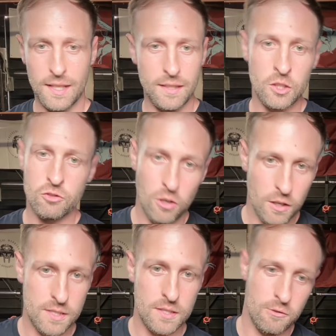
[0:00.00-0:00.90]
the
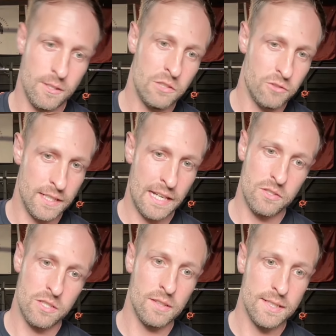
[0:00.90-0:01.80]
grass is greener on the
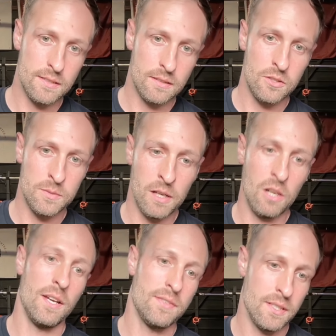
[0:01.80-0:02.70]
outside because my
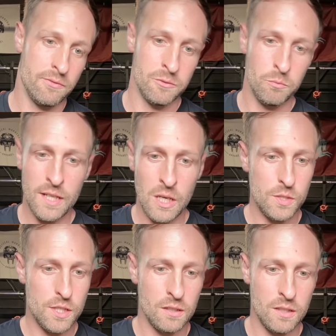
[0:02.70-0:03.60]
life's different. When I
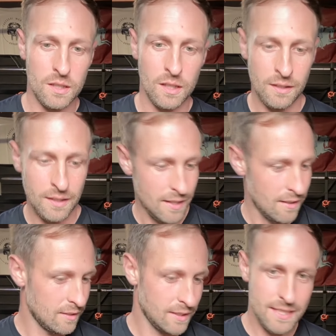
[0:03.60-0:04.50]
was younger,
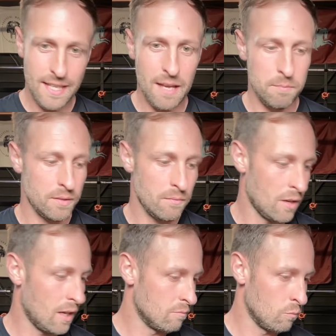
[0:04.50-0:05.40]
yep,
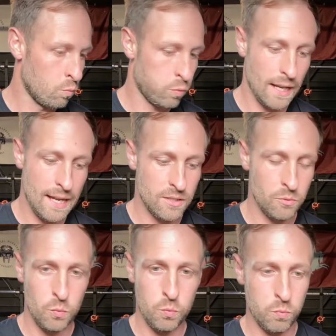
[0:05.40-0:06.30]
glad I
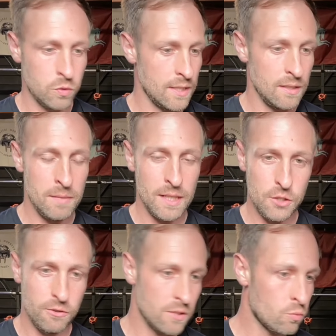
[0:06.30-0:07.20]
was in the
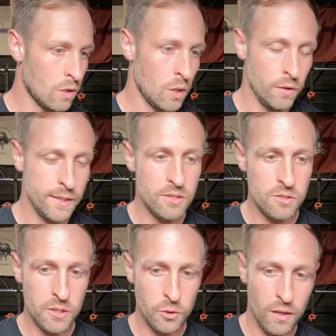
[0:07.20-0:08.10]
military. It's what I wanted to
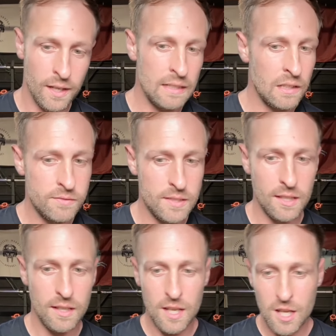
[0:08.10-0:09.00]
do. I loved
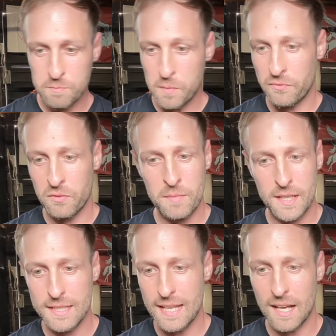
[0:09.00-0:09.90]
it. But for
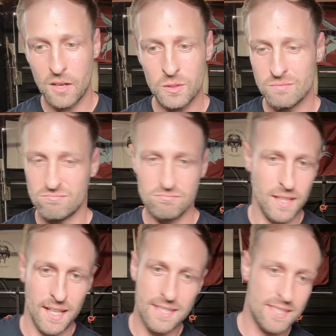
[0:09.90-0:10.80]
me now,
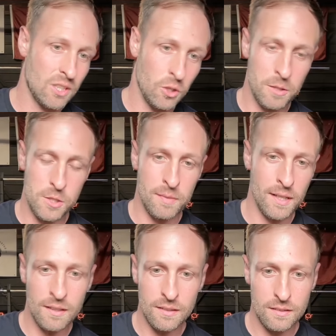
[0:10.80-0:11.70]
it's so much
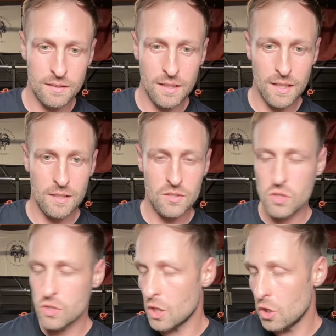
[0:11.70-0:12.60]
better.
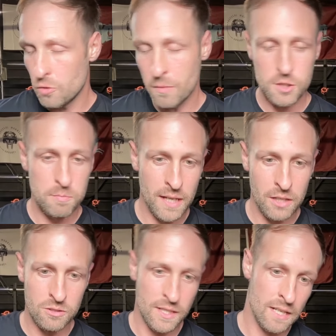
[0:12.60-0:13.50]
So much better
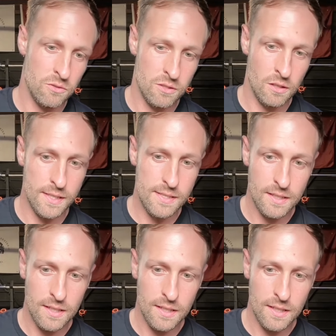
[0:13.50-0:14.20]
on the outside.